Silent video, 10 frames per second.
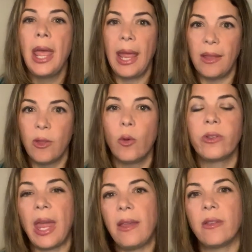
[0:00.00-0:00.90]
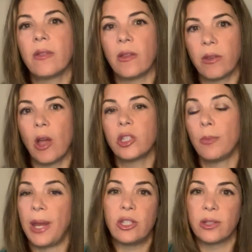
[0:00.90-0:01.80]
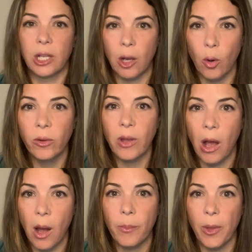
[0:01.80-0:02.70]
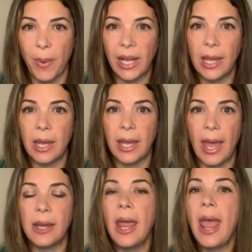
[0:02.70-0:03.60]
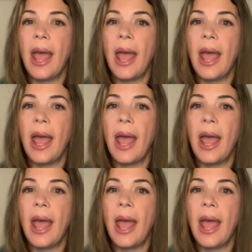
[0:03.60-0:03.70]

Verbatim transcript: In those cases, the surgeon may just close up the belly again